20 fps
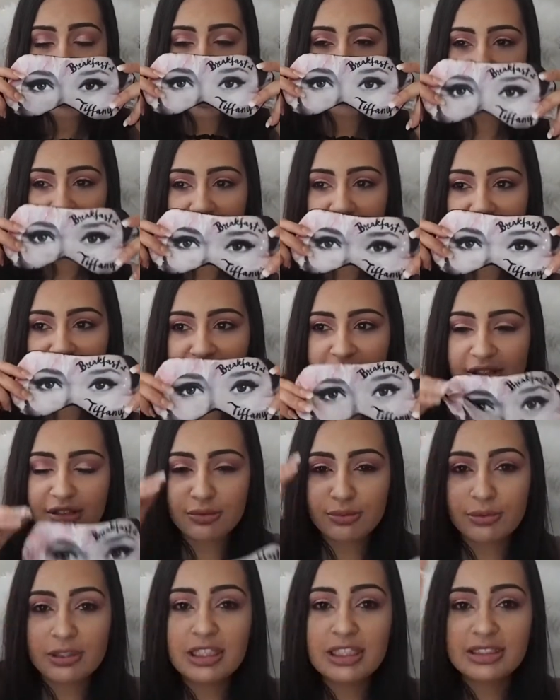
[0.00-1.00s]
and the
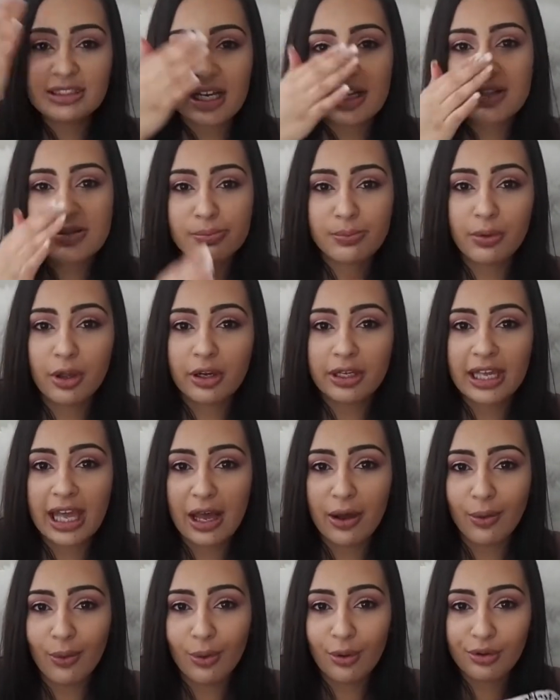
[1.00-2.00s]
thickness really does block
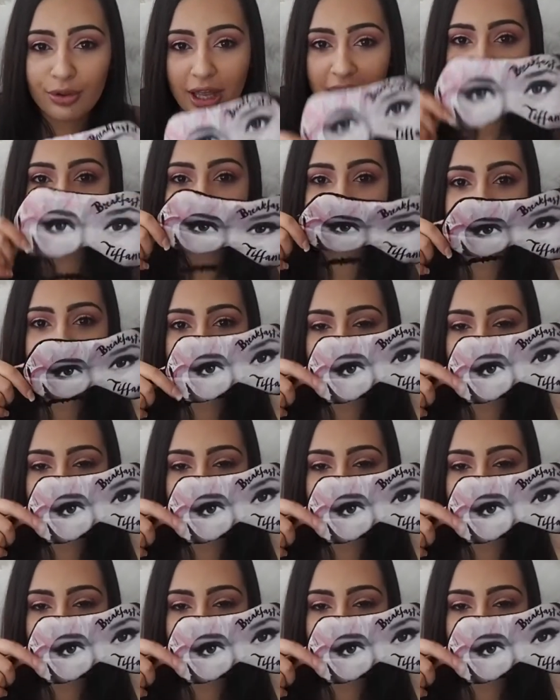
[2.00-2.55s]
out all light.